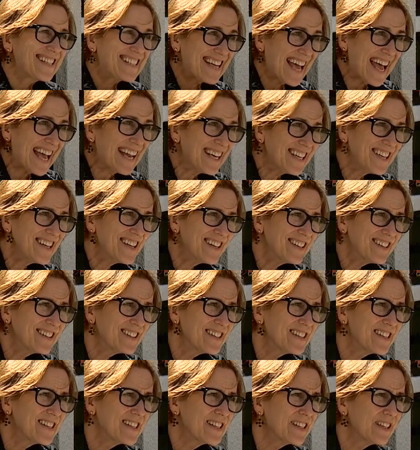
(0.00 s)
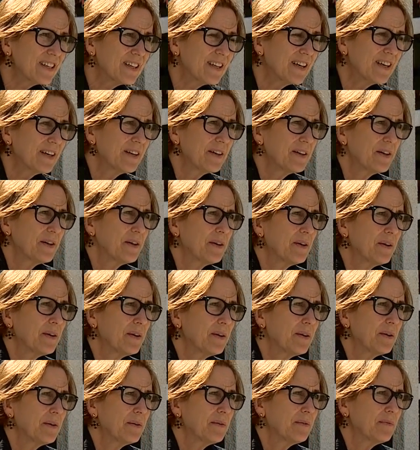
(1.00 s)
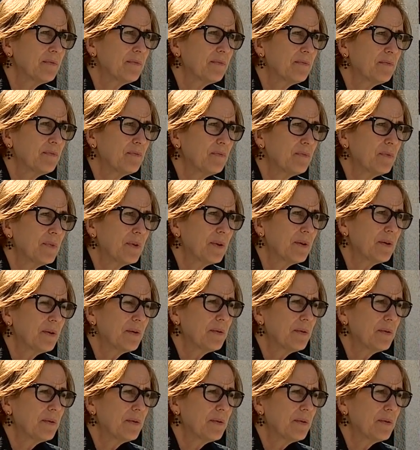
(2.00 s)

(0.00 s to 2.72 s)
ten well, years? What I'm saying, Kirsty, is we have,